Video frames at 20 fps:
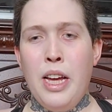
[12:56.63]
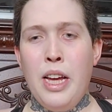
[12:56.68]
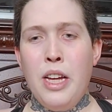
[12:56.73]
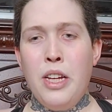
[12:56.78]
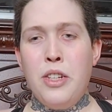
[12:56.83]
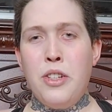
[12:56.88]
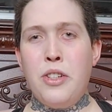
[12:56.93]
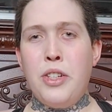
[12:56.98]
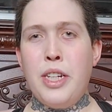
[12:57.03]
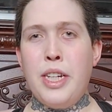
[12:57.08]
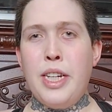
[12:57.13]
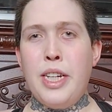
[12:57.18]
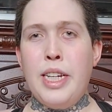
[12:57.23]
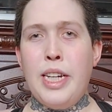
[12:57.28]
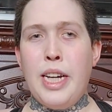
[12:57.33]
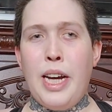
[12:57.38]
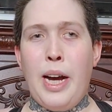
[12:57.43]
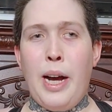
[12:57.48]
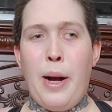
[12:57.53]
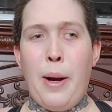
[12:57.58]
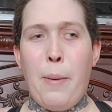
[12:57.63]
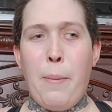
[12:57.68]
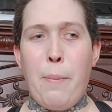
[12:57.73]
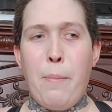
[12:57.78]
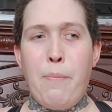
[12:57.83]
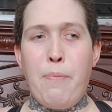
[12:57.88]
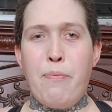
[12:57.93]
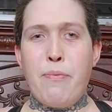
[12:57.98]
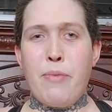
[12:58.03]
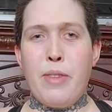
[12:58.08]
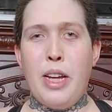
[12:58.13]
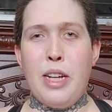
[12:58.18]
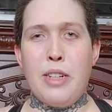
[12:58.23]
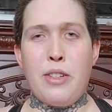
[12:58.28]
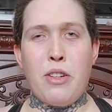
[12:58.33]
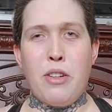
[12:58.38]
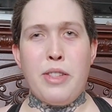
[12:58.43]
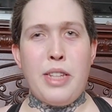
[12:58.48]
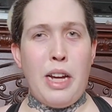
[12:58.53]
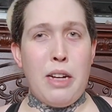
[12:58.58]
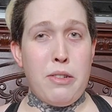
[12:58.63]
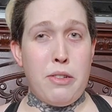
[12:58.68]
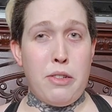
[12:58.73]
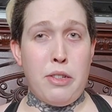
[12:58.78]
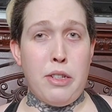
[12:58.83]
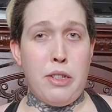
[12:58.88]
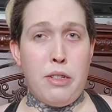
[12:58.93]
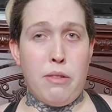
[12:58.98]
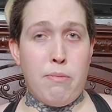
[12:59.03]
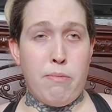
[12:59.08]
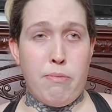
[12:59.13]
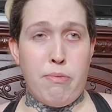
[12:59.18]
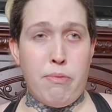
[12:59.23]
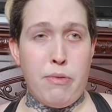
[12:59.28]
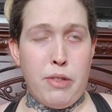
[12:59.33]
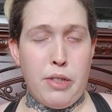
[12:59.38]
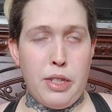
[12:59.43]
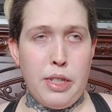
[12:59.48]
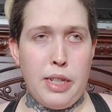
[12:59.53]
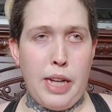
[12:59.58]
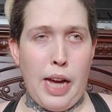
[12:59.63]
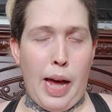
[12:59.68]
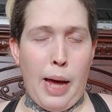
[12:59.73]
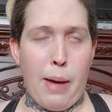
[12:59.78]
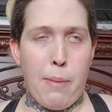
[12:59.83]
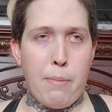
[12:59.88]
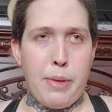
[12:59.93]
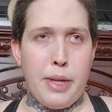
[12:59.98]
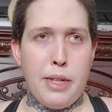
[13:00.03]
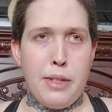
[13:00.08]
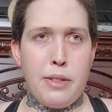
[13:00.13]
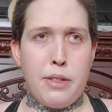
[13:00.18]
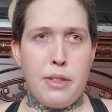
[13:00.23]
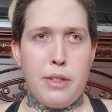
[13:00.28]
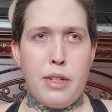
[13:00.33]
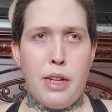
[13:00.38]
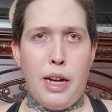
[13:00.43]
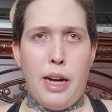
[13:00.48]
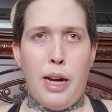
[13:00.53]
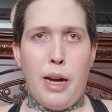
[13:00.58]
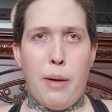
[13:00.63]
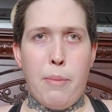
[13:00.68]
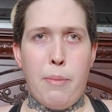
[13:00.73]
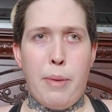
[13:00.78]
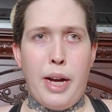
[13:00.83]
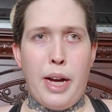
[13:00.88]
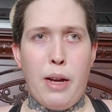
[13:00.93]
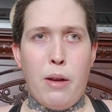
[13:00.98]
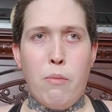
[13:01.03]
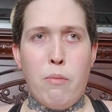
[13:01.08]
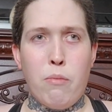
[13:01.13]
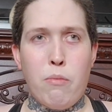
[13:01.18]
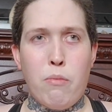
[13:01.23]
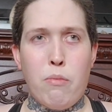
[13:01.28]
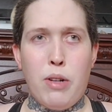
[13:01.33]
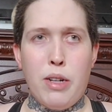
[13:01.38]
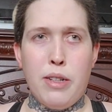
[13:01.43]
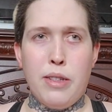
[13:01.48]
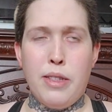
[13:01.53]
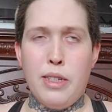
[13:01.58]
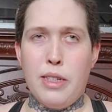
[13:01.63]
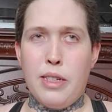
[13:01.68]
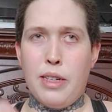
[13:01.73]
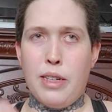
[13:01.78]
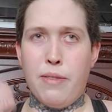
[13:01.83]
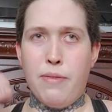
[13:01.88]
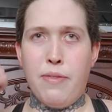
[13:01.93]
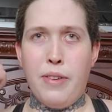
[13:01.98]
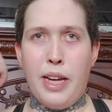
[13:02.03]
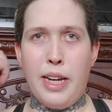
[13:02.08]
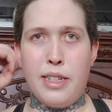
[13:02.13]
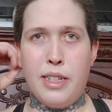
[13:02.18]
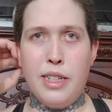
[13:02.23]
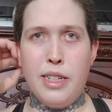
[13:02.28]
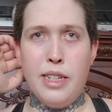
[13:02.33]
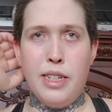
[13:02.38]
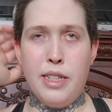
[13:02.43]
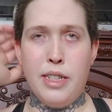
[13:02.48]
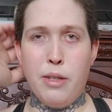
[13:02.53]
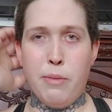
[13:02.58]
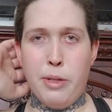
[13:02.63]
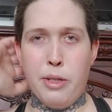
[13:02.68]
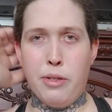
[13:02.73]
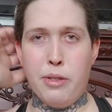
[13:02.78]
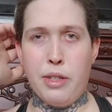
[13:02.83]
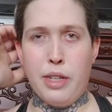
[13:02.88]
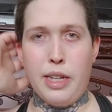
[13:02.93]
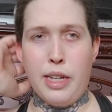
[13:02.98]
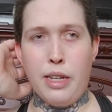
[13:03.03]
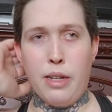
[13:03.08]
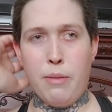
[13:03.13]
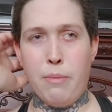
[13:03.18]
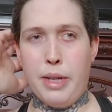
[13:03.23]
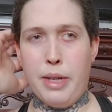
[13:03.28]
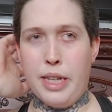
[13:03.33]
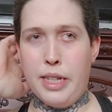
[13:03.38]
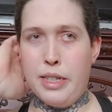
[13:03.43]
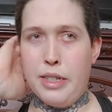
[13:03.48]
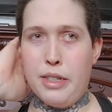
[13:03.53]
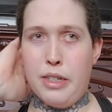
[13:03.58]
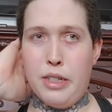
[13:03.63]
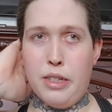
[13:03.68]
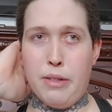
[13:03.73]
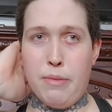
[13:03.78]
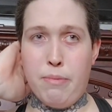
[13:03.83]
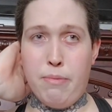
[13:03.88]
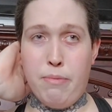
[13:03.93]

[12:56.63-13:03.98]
she, it turns out she got bit by one of the infected in the museum, and